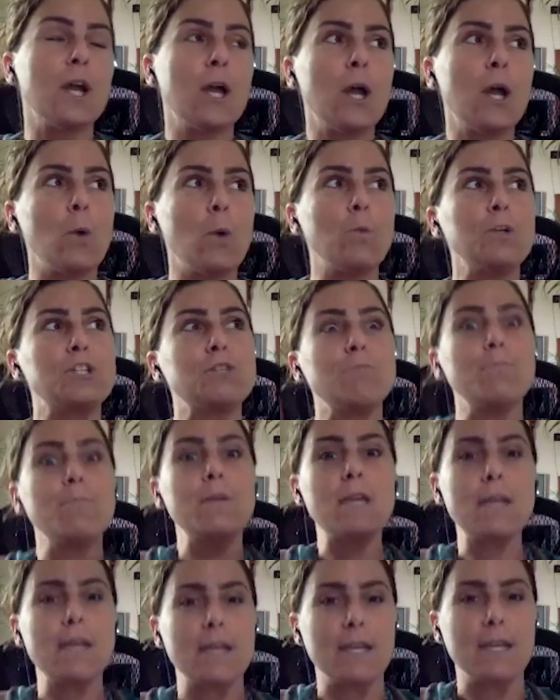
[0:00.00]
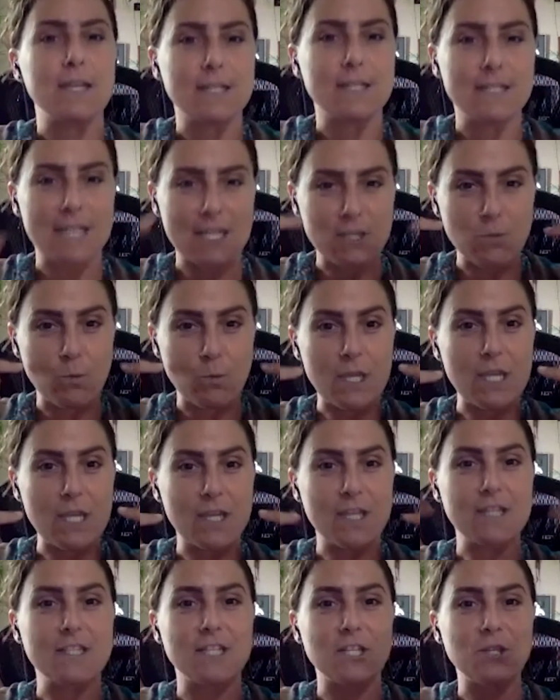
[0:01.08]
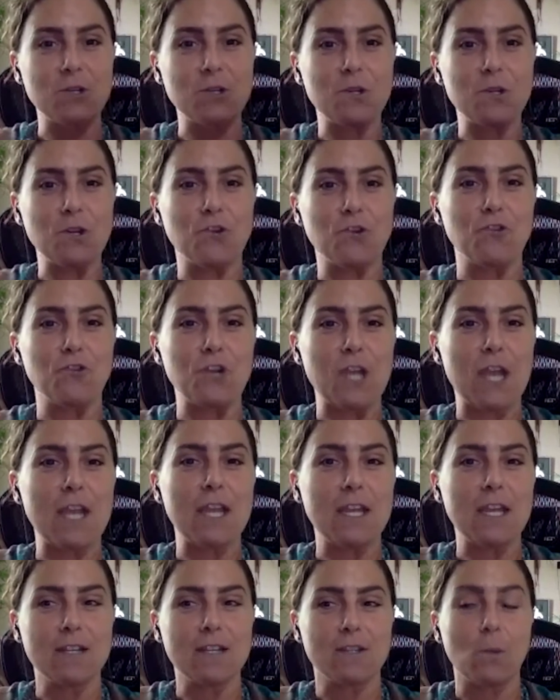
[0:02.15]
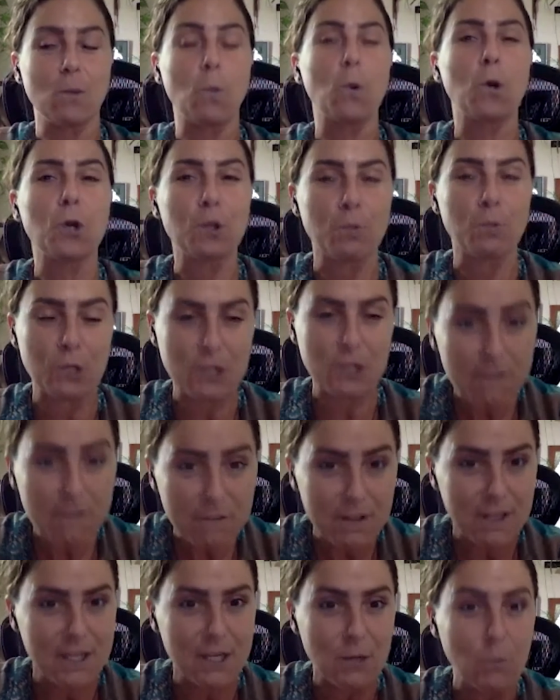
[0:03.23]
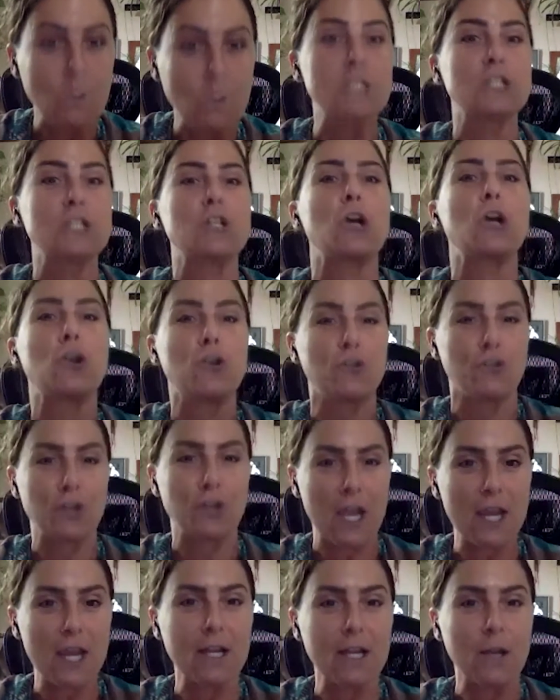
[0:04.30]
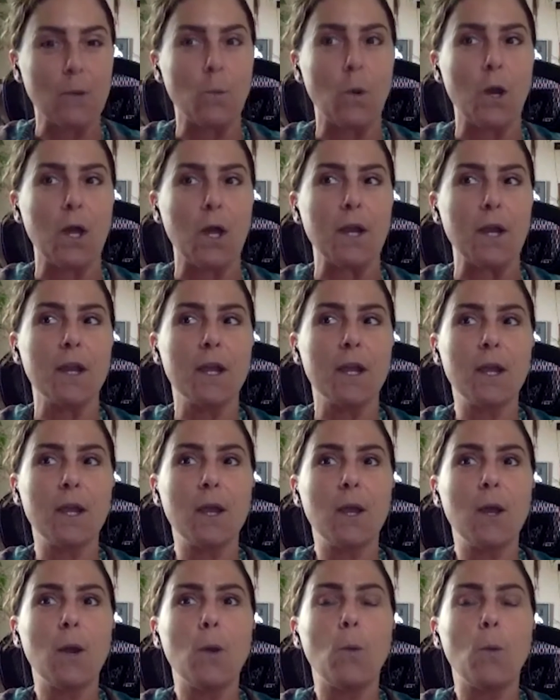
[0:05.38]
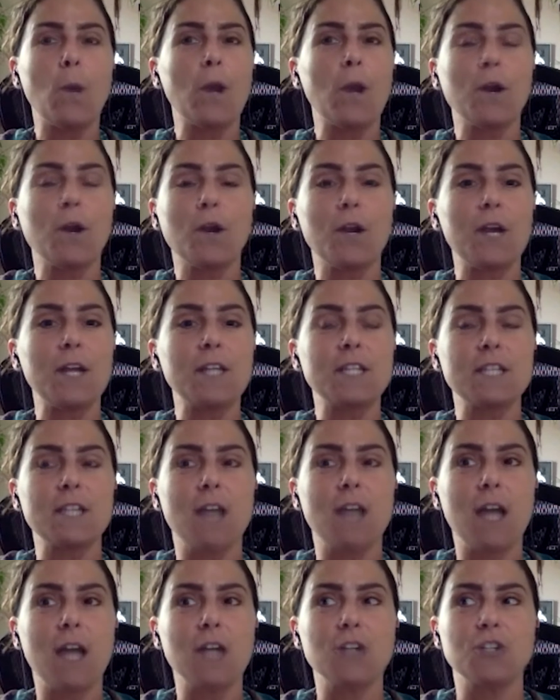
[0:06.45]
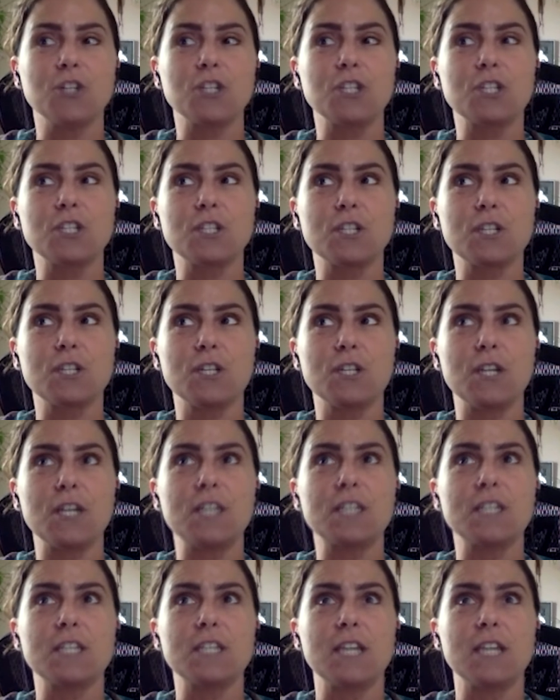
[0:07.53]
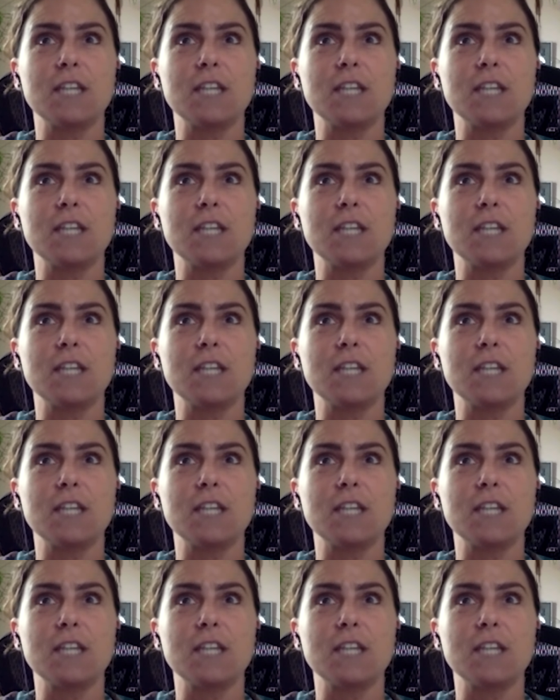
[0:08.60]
which means as we continue to create the world we're living in, we start creating one where it's not just, it's